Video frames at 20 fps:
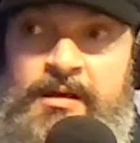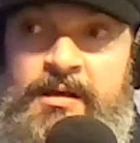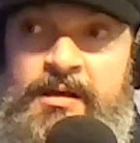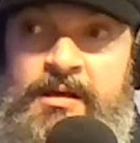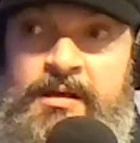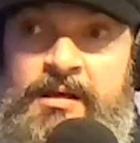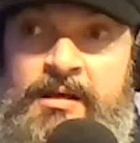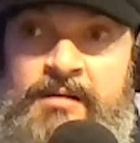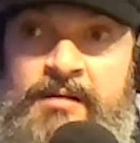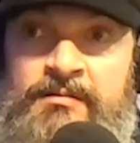
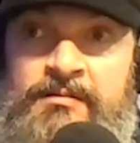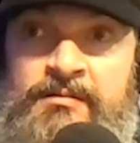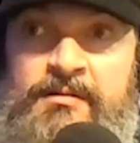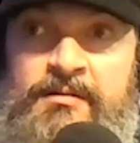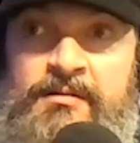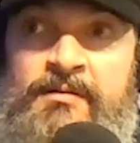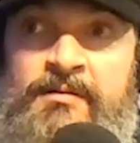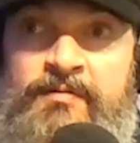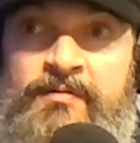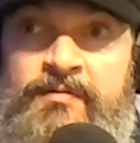is
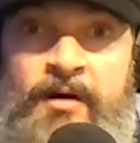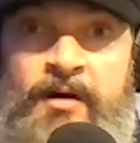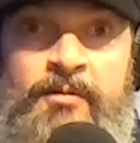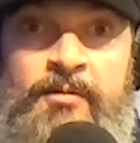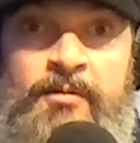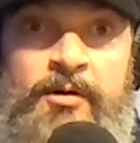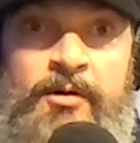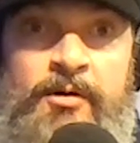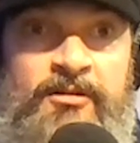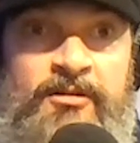is far
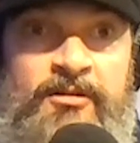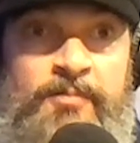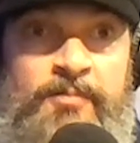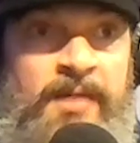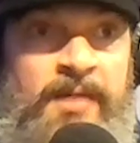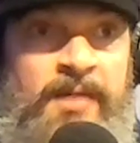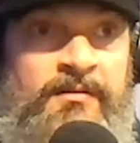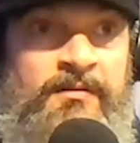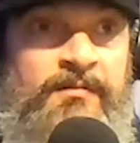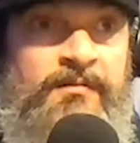more
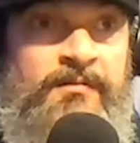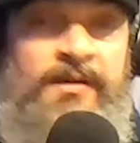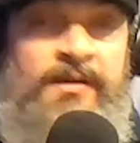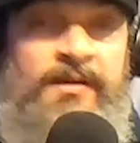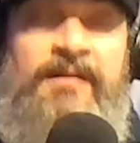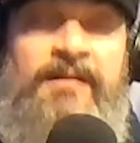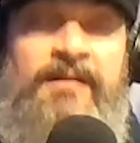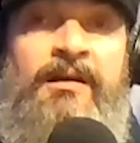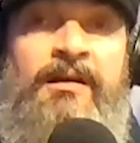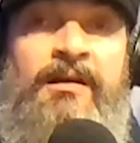expensive
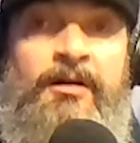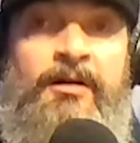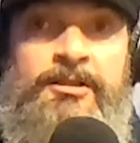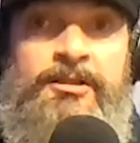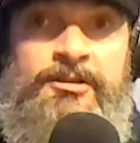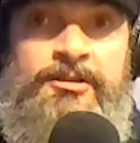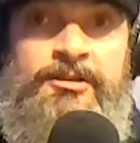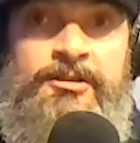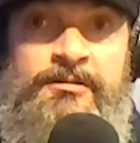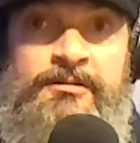and
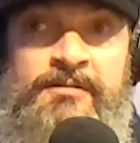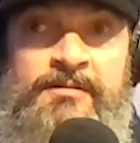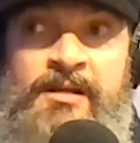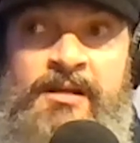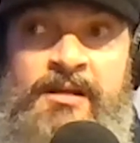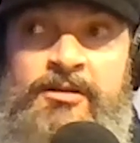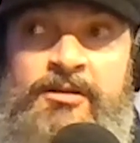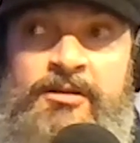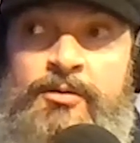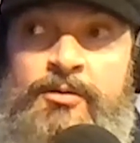larger than
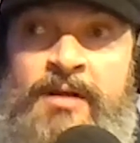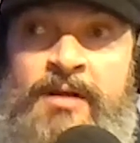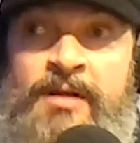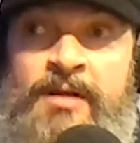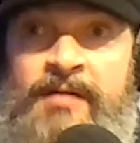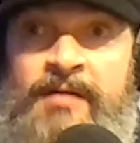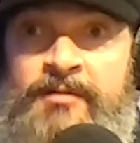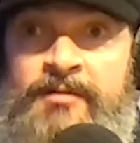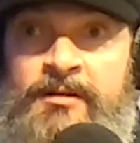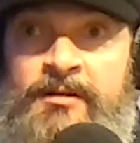you will
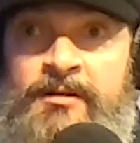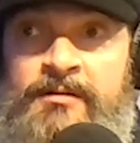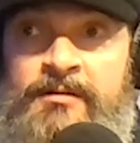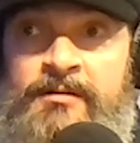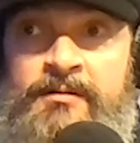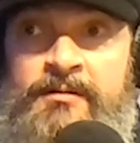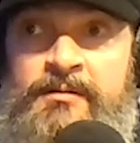ever